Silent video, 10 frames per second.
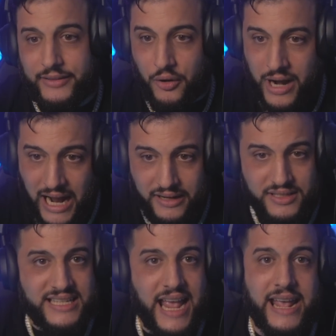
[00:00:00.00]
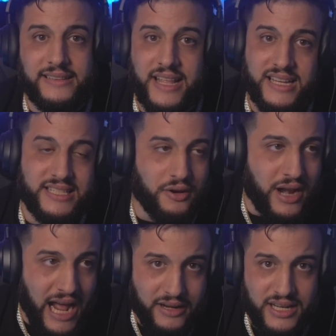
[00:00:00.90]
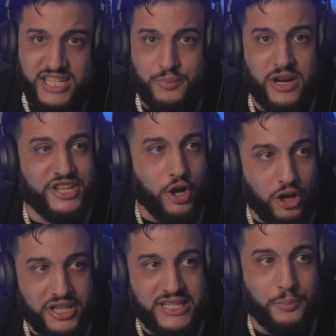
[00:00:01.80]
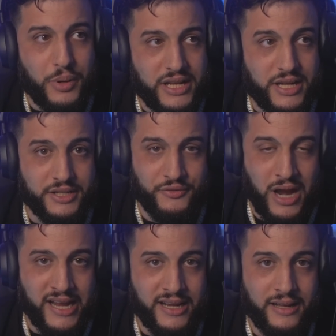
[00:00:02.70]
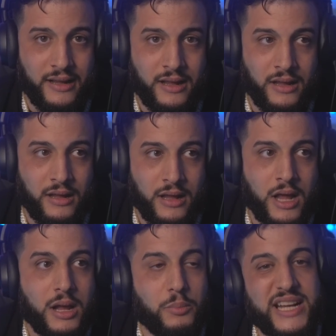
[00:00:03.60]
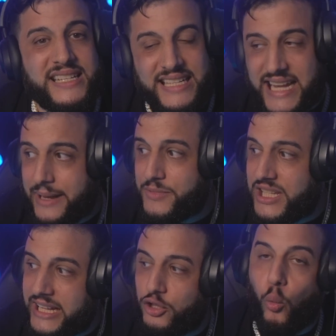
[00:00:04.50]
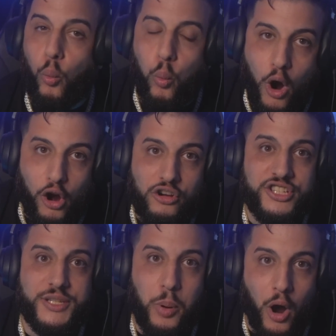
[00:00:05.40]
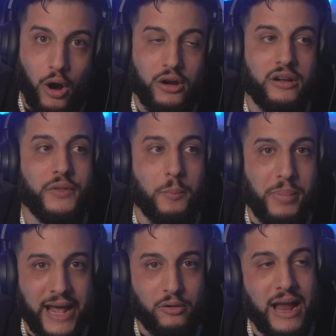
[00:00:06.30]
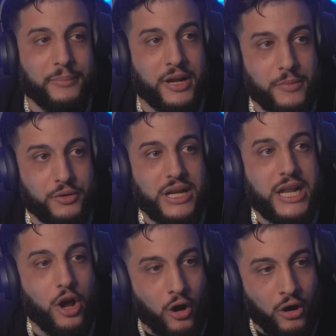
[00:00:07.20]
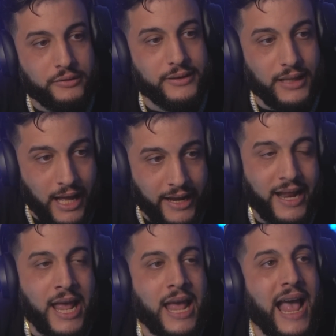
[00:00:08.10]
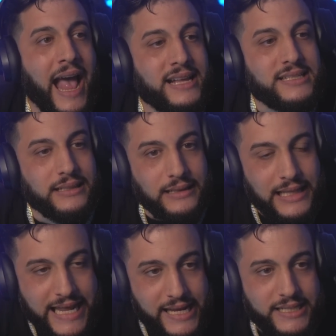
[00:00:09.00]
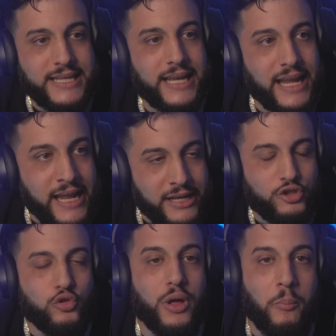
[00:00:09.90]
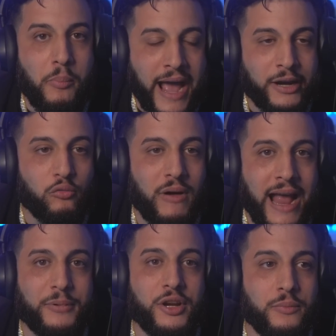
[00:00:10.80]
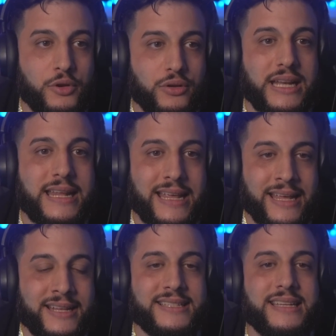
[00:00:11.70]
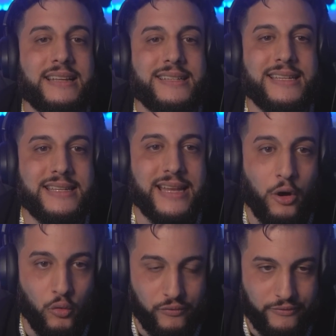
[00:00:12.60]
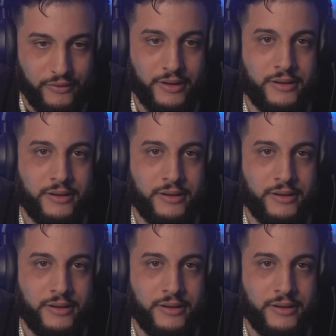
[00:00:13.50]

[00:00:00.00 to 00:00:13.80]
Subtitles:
They're not saying this. They're not expressing all these opinions, right? But it seems like the worst part of the battle rap community online has leaked into the battle rap community itself.